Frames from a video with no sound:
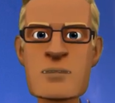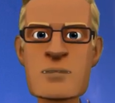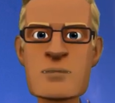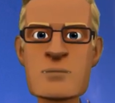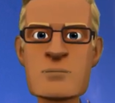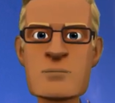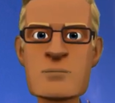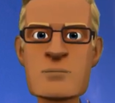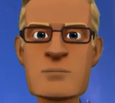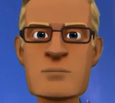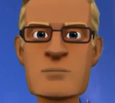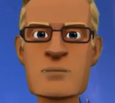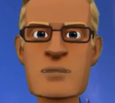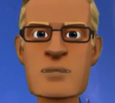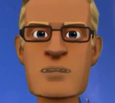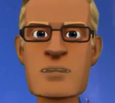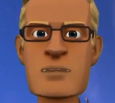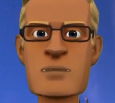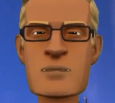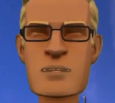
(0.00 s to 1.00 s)
It's
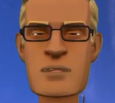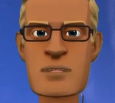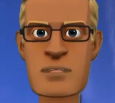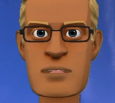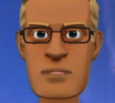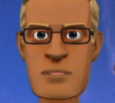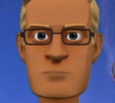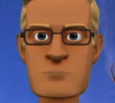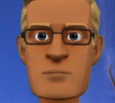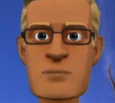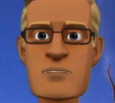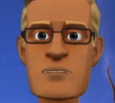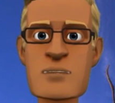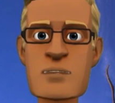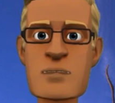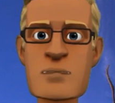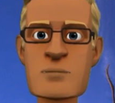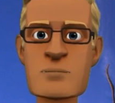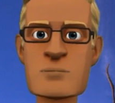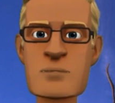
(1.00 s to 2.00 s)
basically telling us
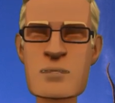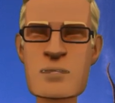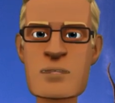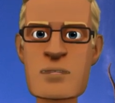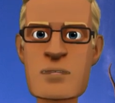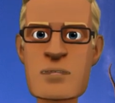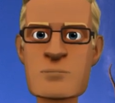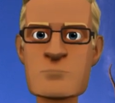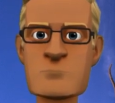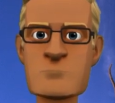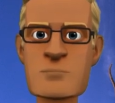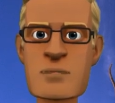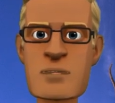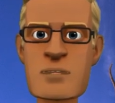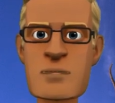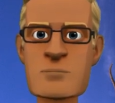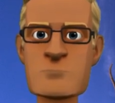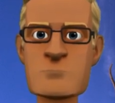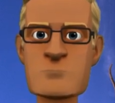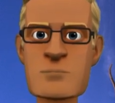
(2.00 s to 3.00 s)
that Satan
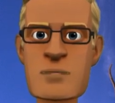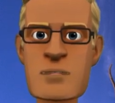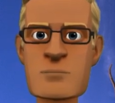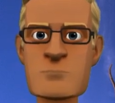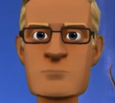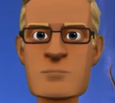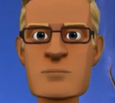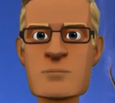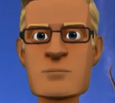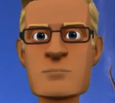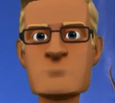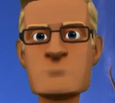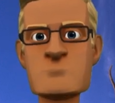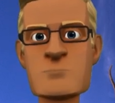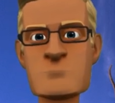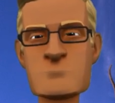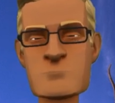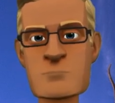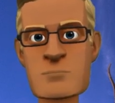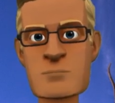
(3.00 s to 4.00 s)
will be
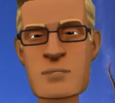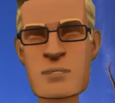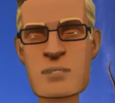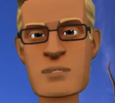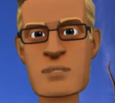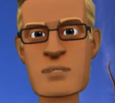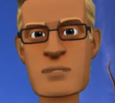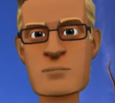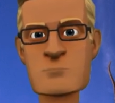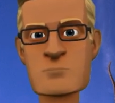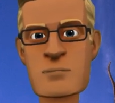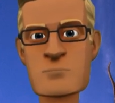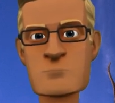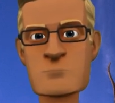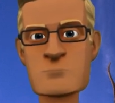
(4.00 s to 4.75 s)
destroyed.